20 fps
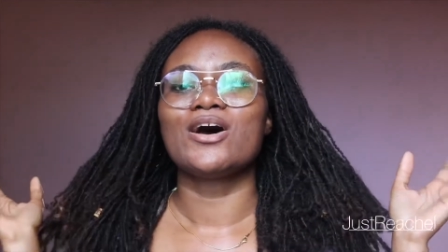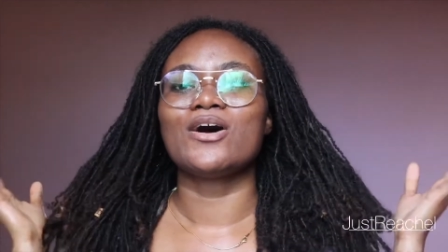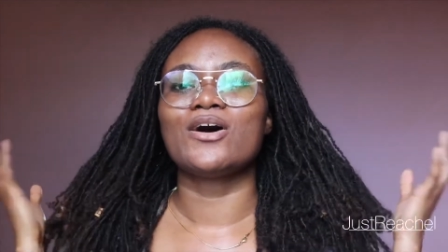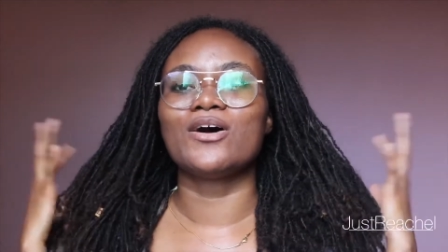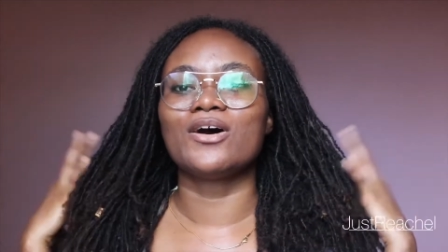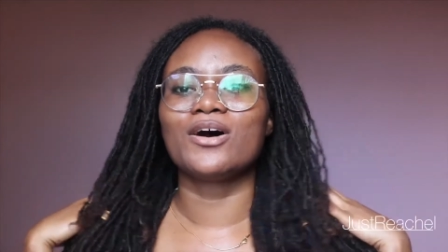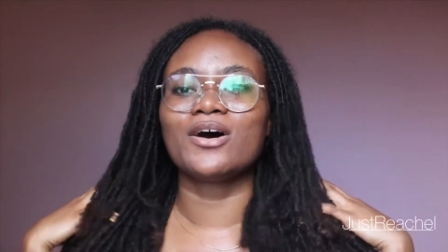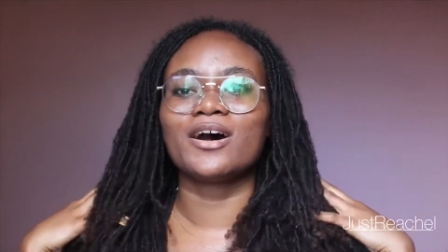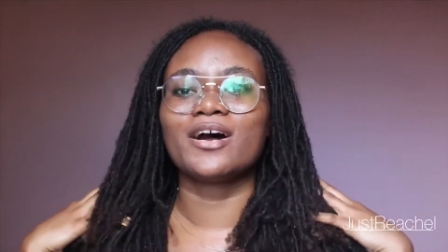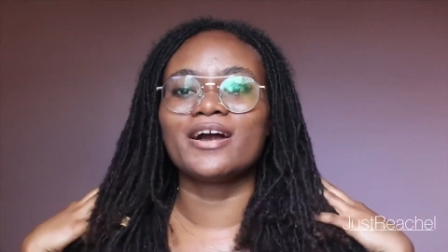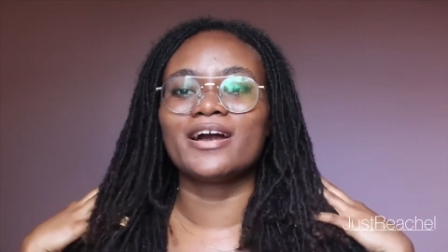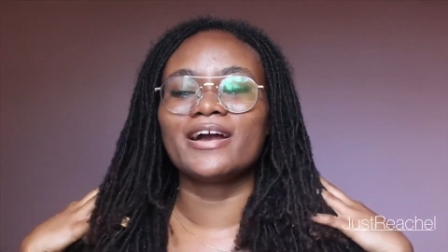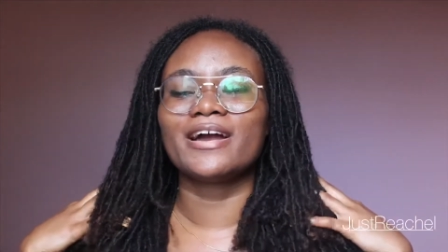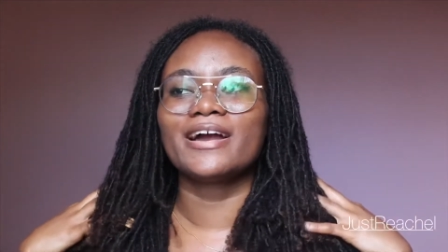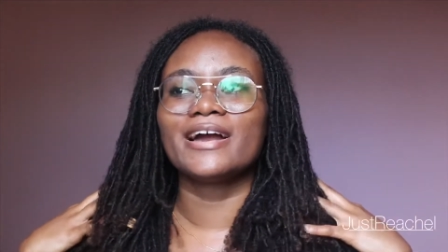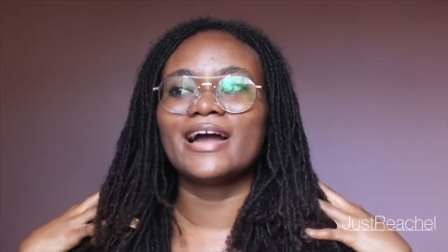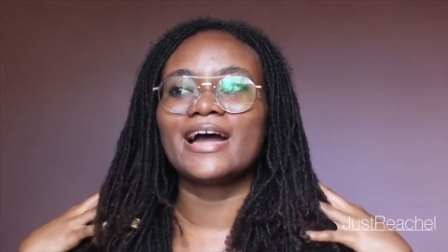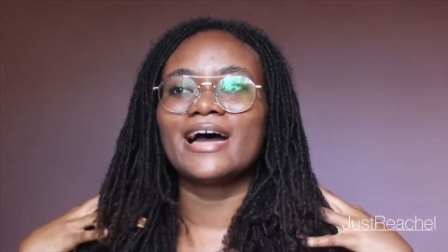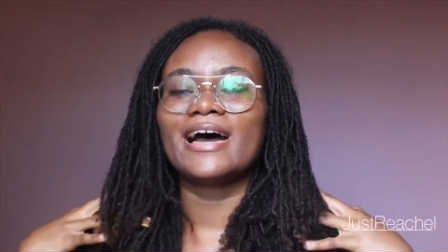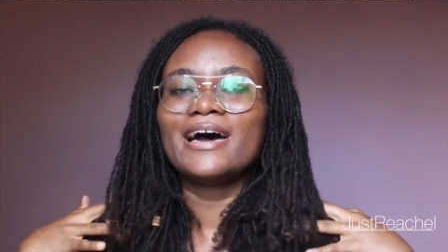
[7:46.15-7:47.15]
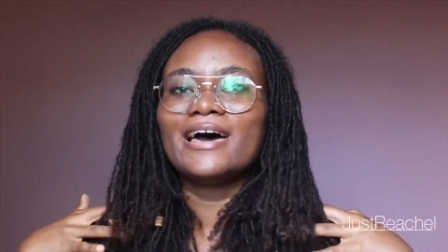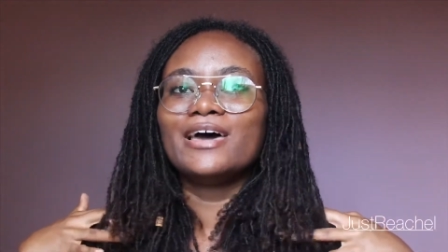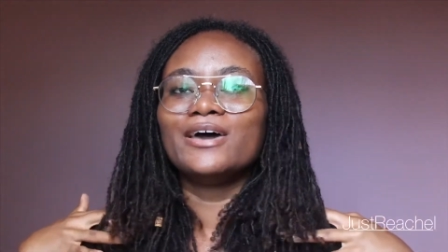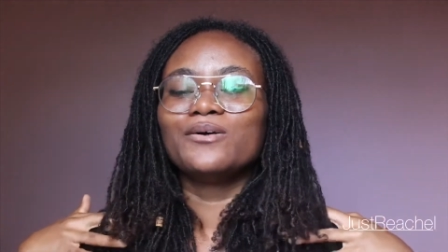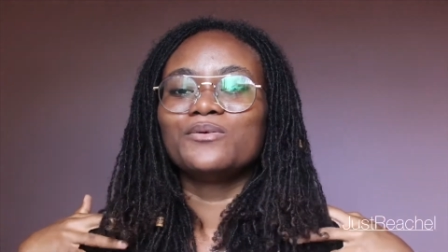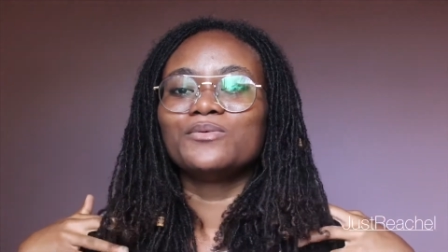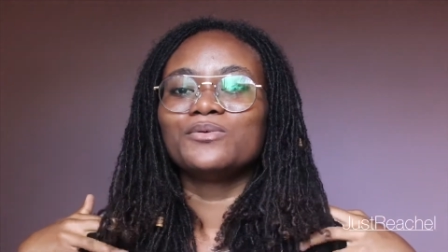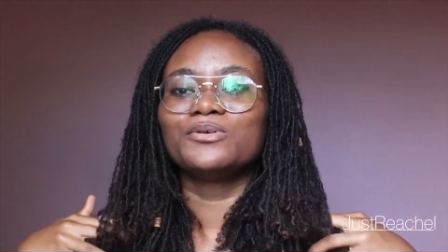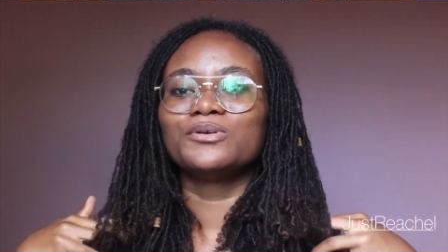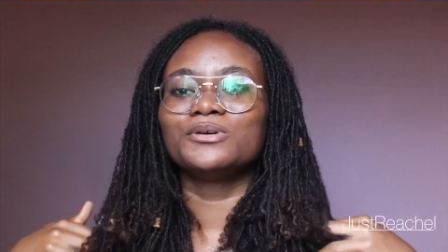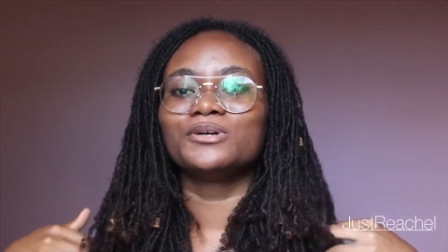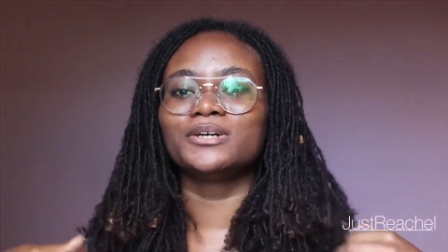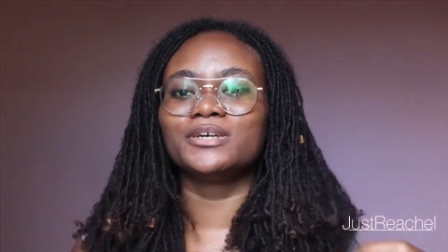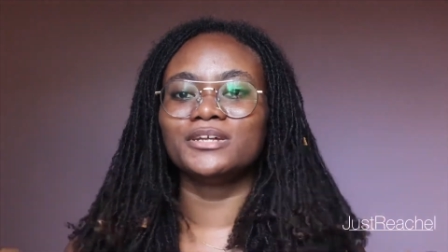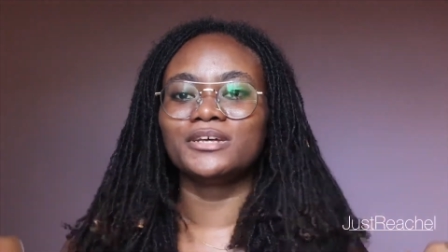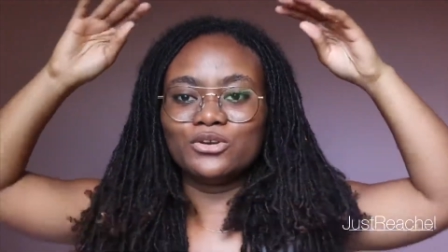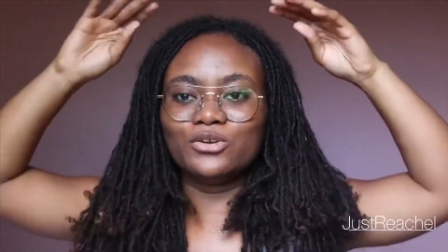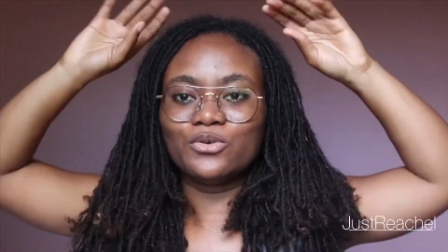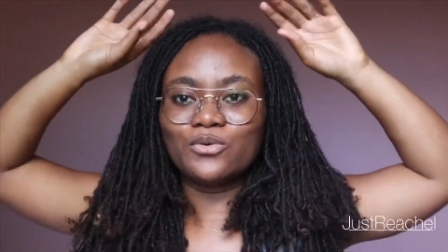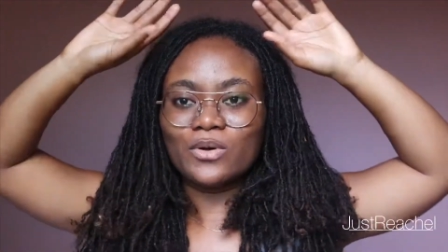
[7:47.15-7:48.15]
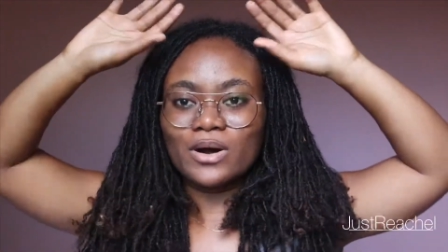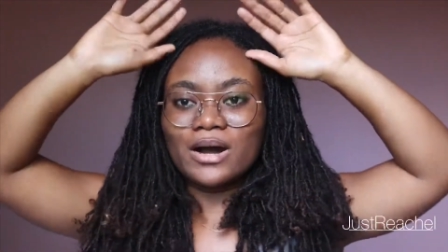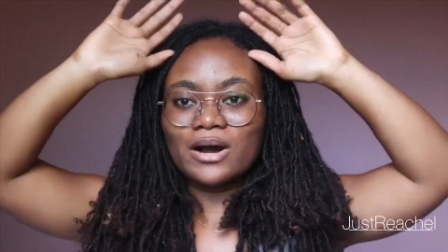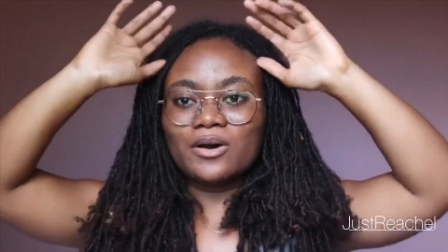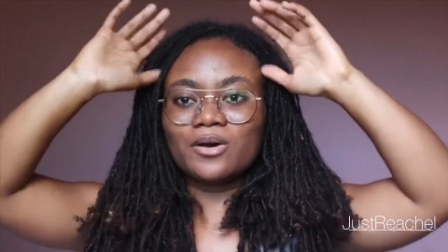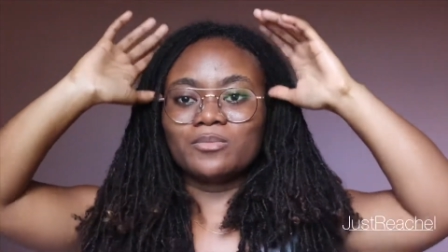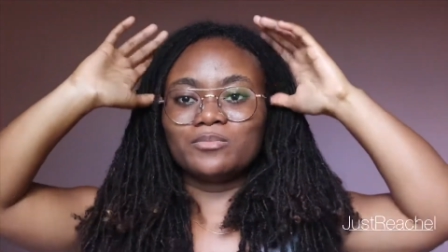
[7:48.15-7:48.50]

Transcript: or I would do a